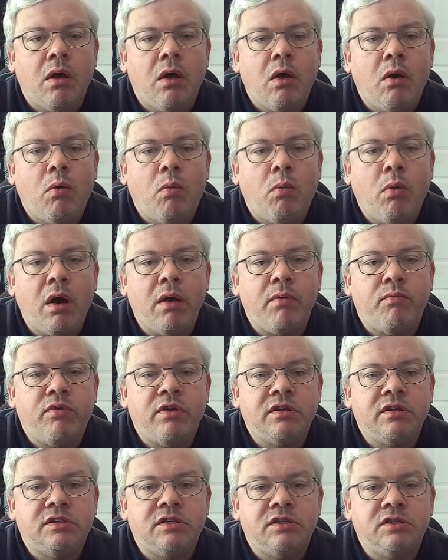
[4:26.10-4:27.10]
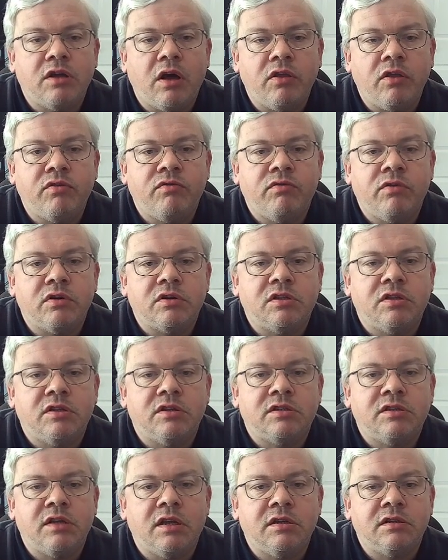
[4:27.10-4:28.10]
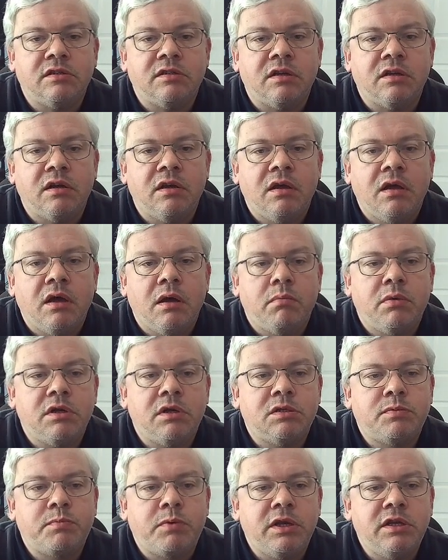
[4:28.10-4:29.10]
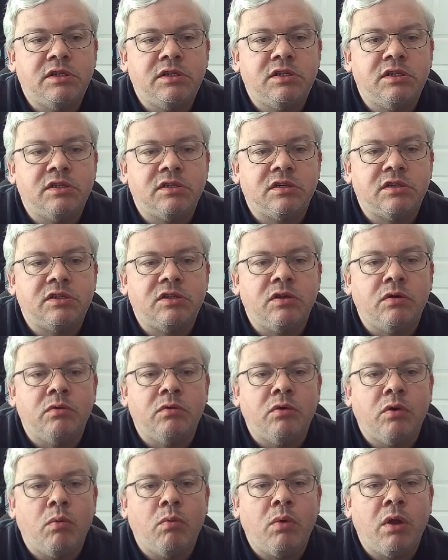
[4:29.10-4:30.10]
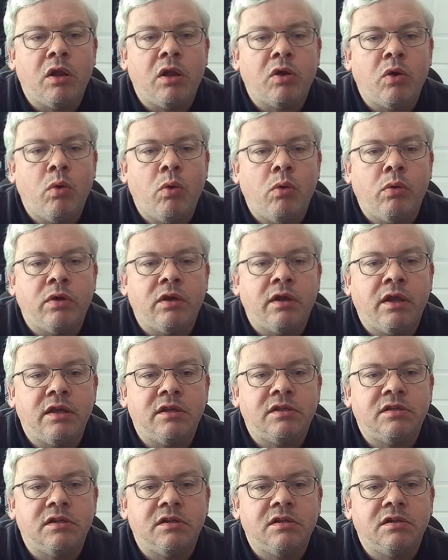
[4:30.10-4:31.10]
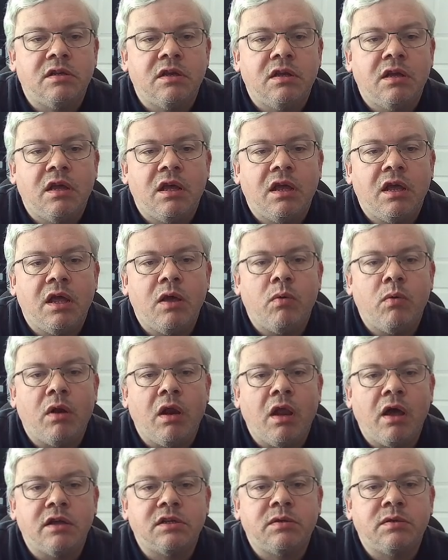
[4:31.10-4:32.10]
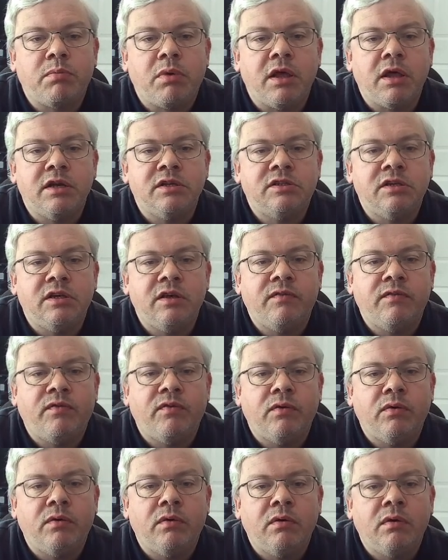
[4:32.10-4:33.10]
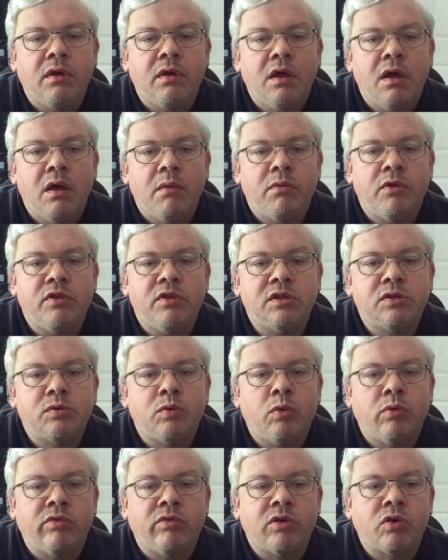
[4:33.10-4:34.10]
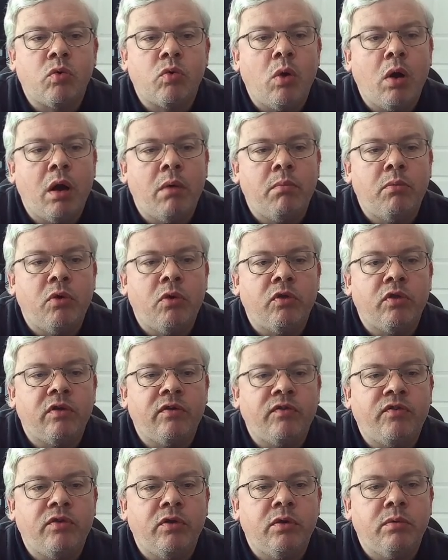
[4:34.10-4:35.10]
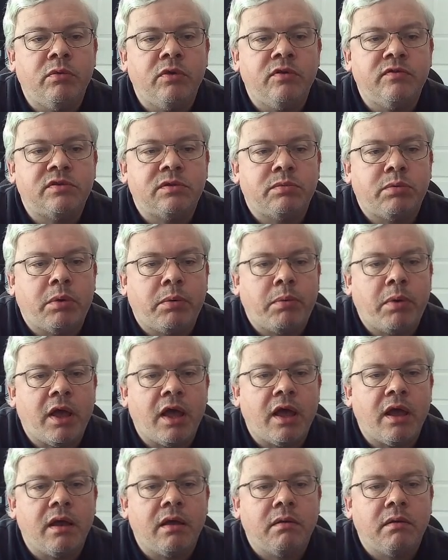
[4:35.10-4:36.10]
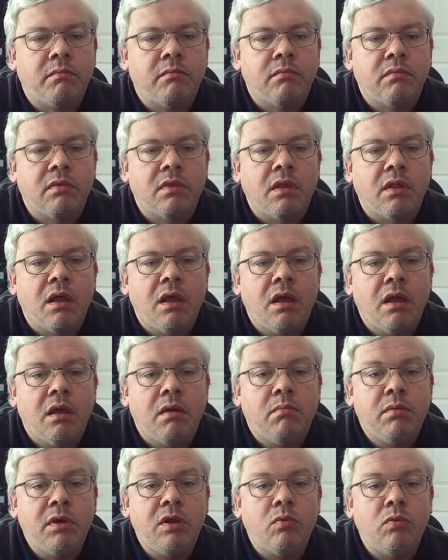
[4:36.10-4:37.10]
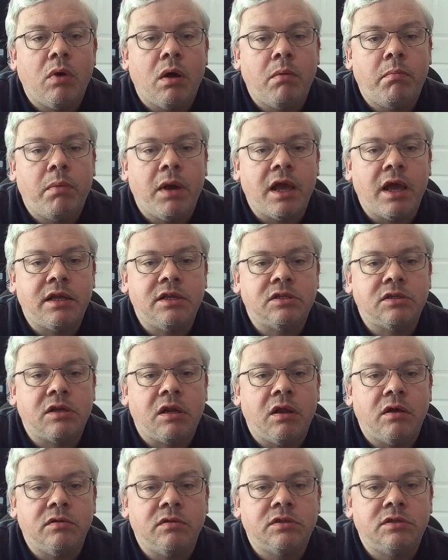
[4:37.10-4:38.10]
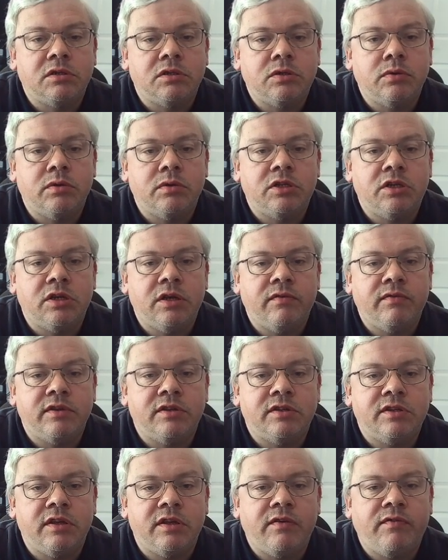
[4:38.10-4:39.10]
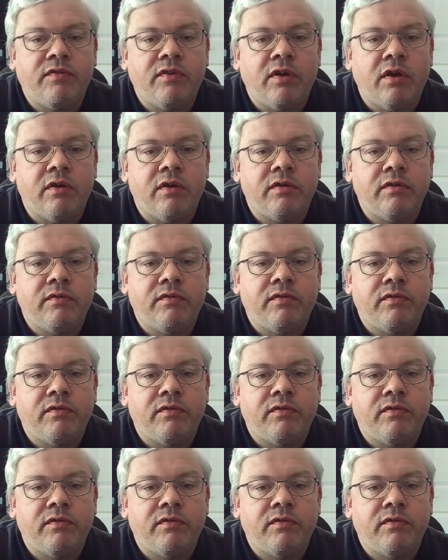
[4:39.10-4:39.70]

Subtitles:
White brings his other rook to the centre, but his pieces are still not well coordinated. He would like to play d4, but this will require more than a few moves to prepare. Meanwhile, black is close to achieving d5.